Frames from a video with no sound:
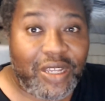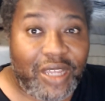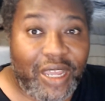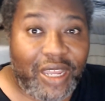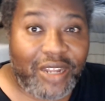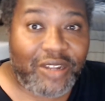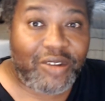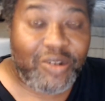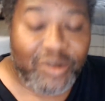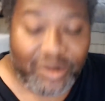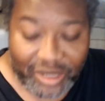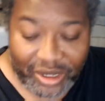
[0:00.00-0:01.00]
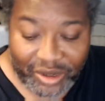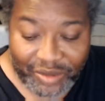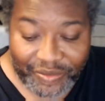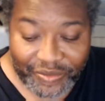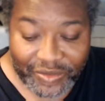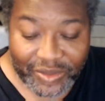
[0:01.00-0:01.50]
and
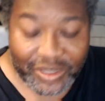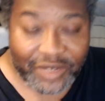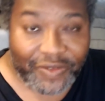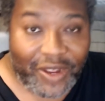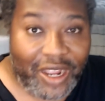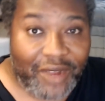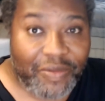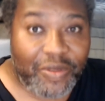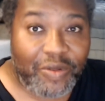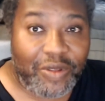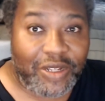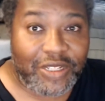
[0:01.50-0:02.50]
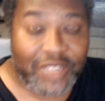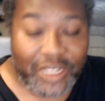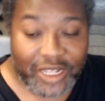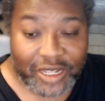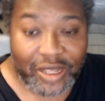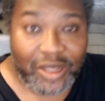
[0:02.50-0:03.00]
to, survive through this
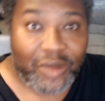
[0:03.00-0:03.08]
thing